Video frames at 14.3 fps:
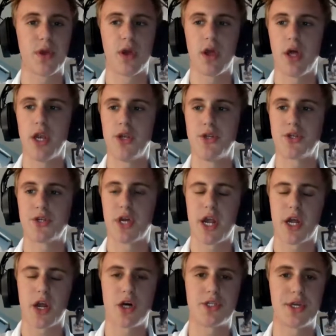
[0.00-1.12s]
and it's just kind of
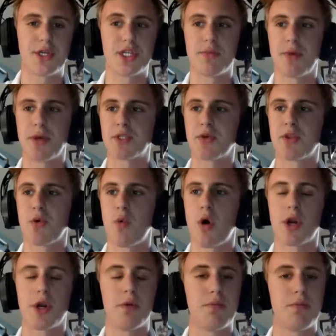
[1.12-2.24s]
causing it to mix with the water.